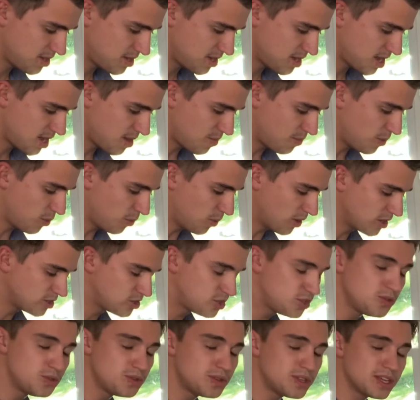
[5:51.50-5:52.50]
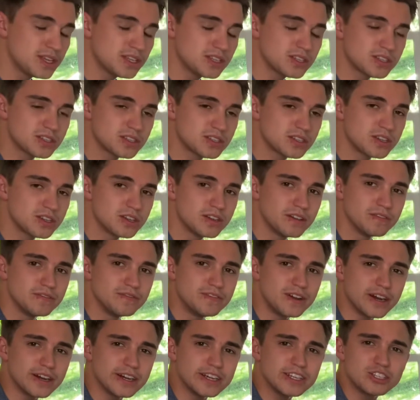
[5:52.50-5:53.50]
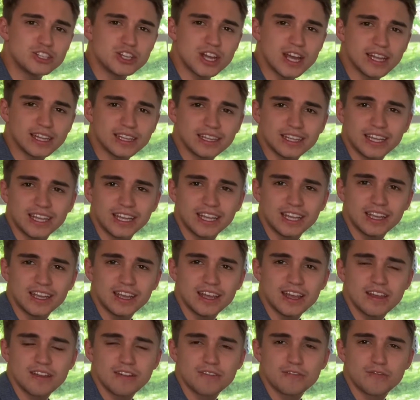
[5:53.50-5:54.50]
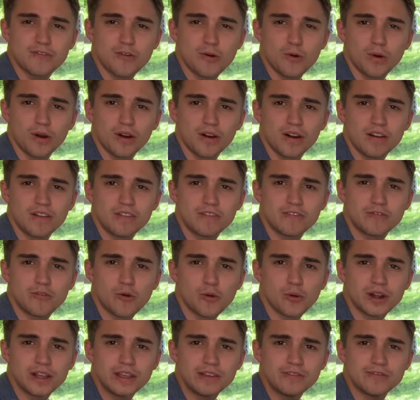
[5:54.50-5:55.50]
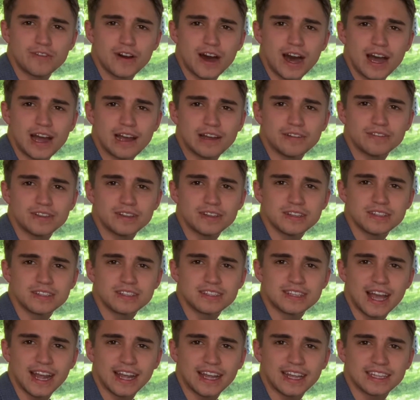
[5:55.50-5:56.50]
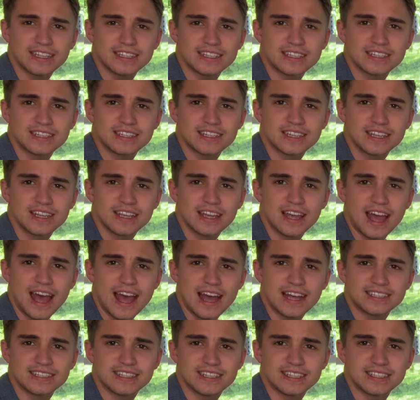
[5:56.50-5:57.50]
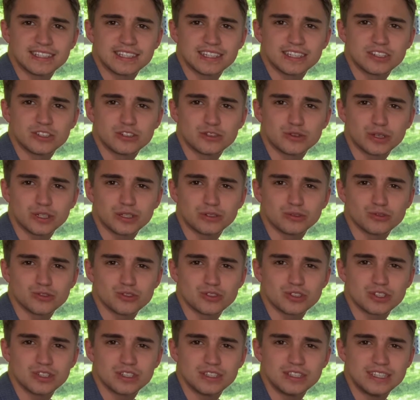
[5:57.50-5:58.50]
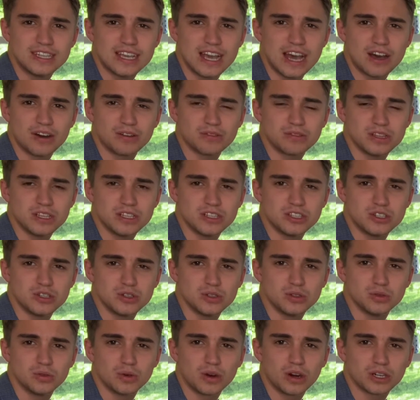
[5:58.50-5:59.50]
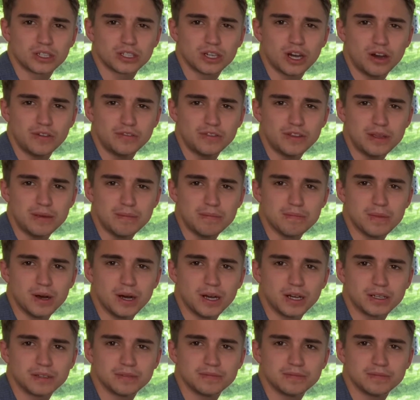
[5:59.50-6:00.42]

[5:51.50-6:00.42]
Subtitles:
And we want to do this very gently for 45 seconds as it trickles down into our coffee mug.